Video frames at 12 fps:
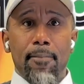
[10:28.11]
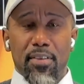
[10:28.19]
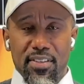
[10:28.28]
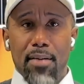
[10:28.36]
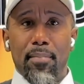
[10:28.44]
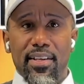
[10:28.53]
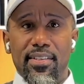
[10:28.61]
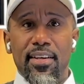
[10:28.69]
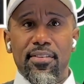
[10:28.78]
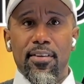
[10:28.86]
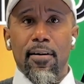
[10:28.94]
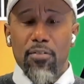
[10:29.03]
Does that make
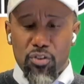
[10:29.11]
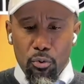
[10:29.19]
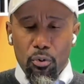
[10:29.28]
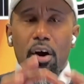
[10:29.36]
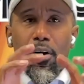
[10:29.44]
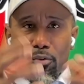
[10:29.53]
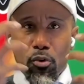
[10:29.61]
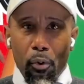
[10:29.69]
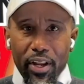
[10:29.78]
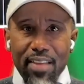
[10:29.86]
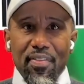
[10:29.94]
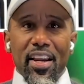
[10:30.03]
sense? So go
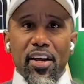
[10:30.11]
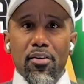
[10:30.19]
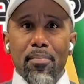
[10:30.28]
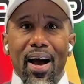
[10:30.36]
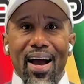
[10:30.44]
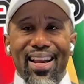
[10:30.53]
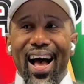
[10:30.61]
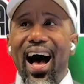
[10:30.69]
and get that in your mind.